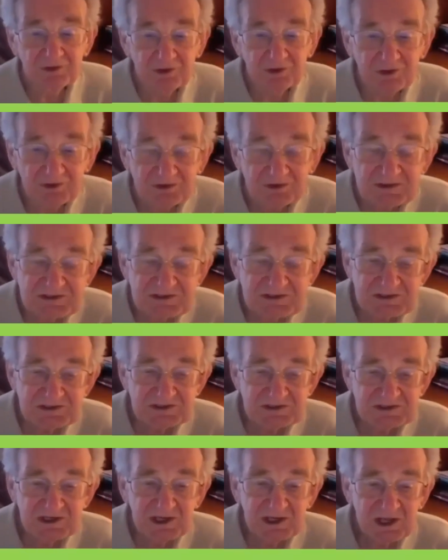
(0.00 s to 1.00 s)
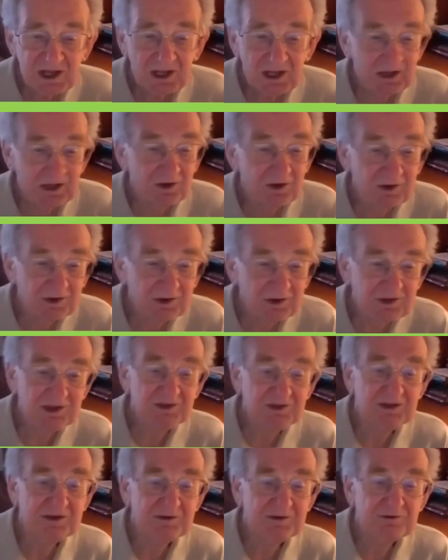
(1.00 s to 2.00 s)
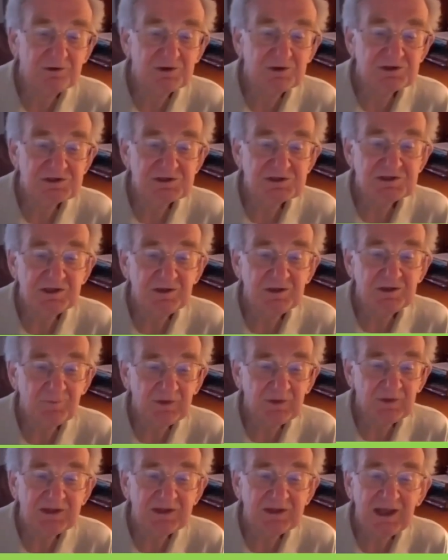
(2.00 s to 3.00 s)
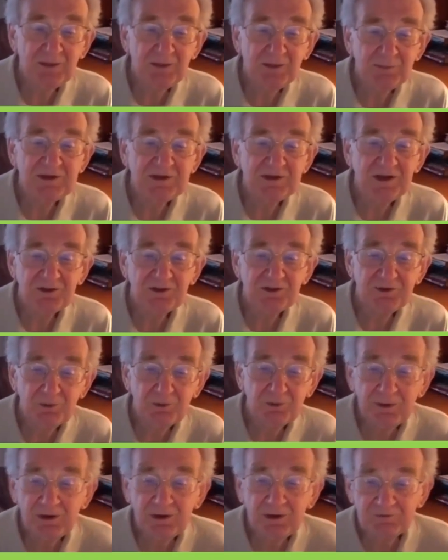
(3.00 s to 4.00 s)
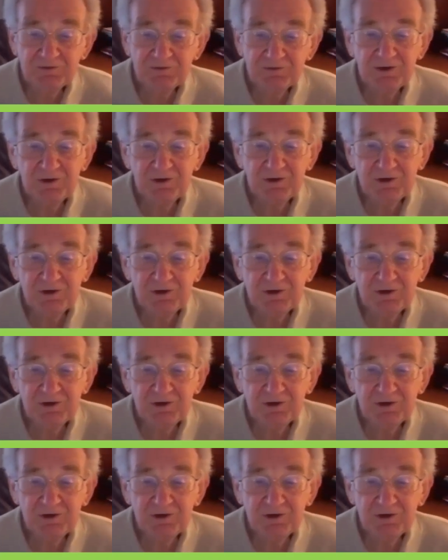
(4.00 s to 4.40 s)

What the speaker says: And the other thing, of course, is that it can't be done through a power of attorney